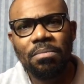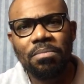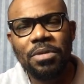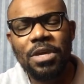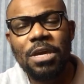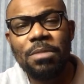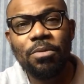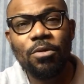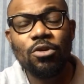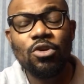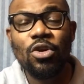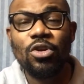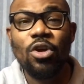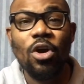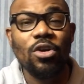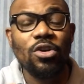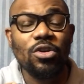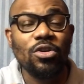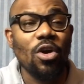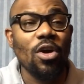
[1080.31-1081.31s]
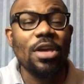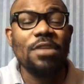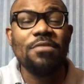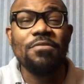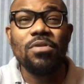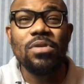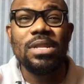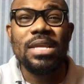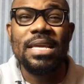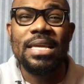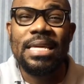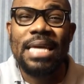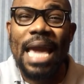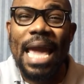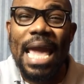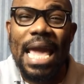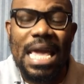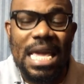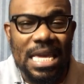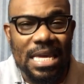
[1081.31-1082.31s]
People, you're not even
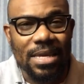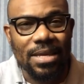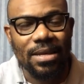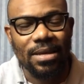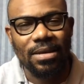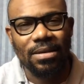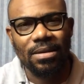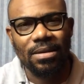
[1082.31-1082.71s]
gay,